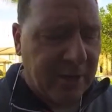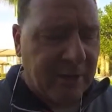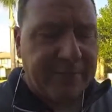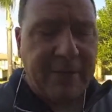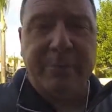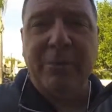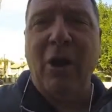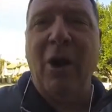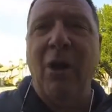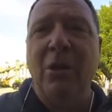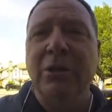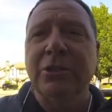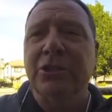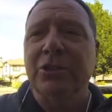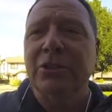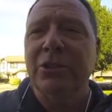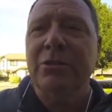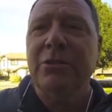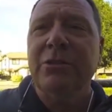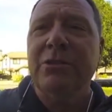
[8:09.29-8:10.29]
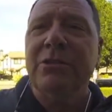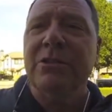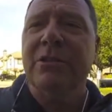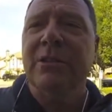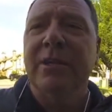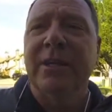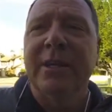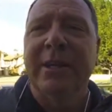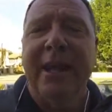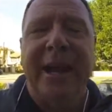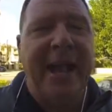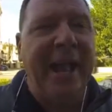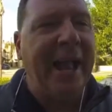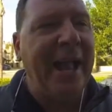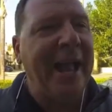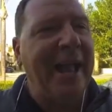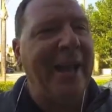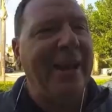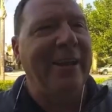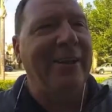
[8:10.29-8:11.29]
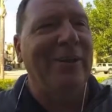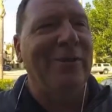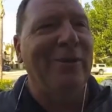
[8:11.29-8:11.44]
From college students, and